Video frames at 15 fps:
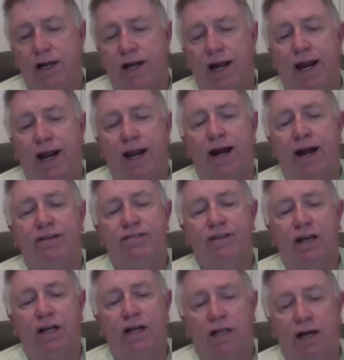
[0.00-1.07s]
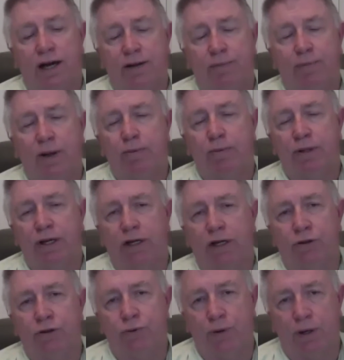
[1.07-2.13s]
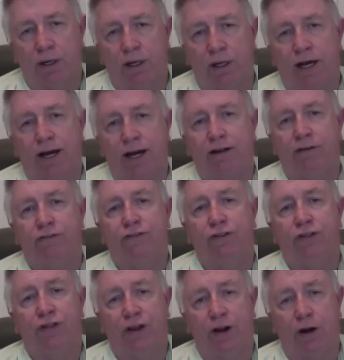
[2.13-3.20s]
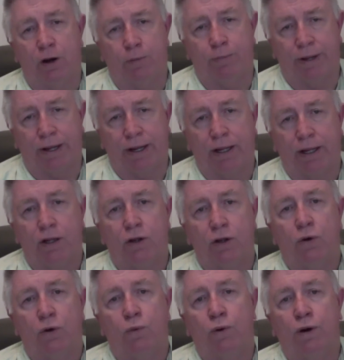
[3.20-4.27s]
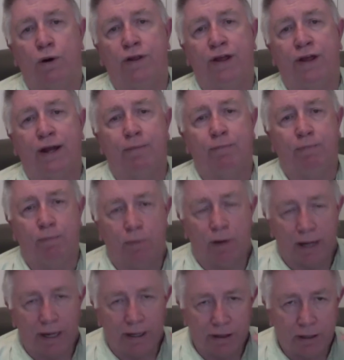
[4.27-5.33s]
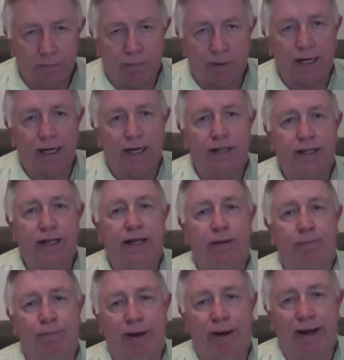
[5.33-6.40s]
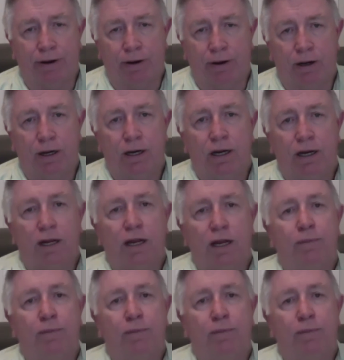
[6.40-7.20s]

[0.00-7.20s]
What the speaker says: And I see a lot of people that go through a lot of therapy where in their mind, they get better. But